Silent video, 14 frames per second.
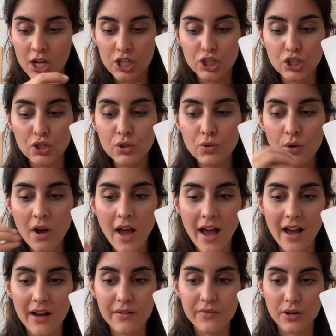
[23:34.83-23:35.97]
You
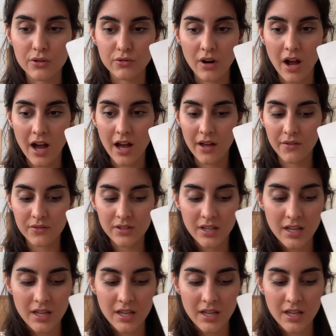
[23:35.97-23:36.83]
have arrived